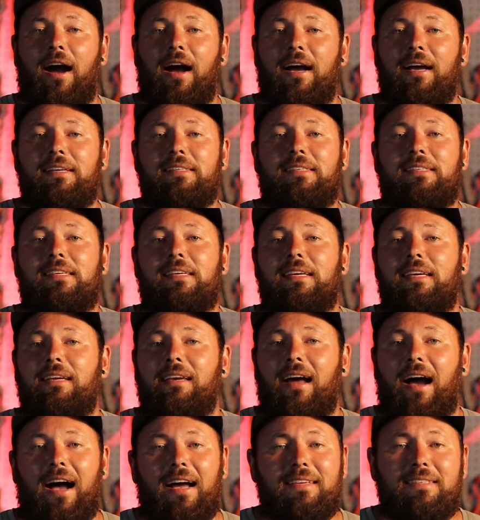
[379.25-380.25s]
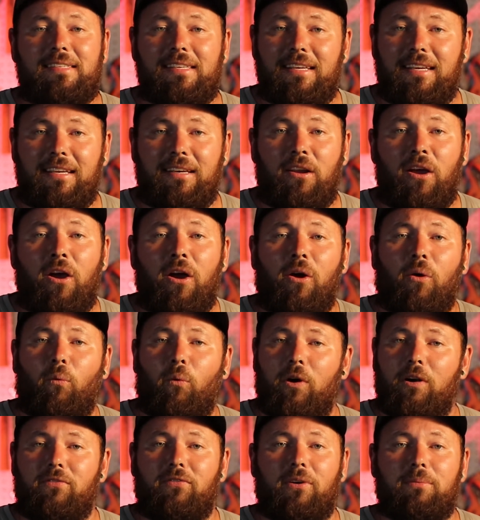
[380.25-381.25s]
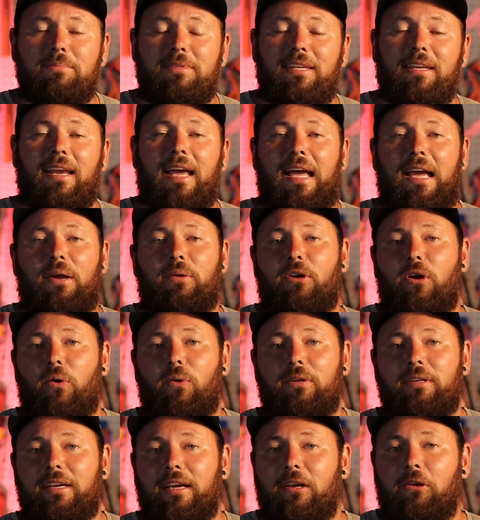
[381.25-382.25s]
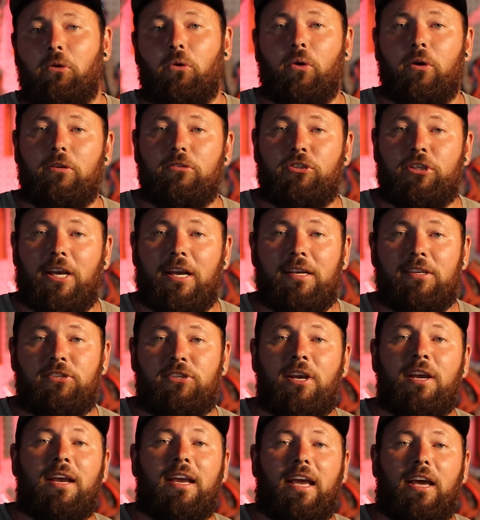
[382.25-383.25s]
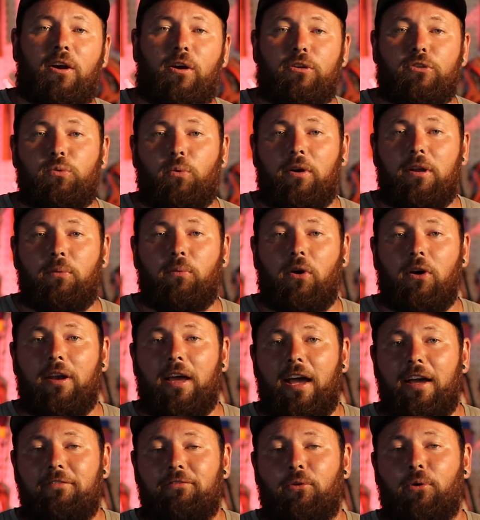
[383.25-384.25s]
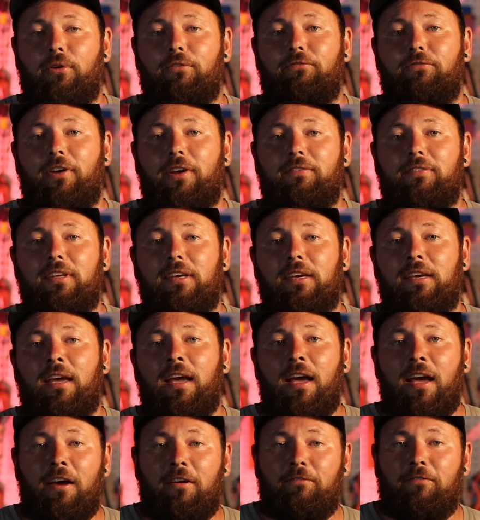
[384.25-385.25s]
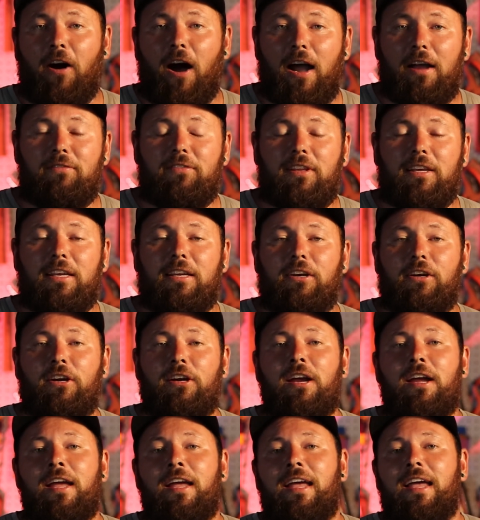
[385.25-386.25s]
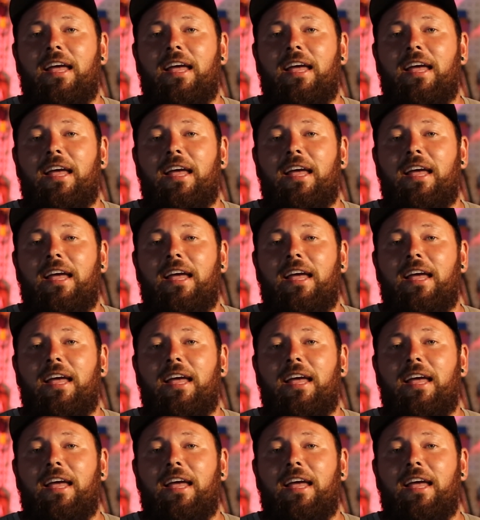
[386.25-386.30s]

I seen one of them today going to get an oil change in our 21 F-150 5-liter,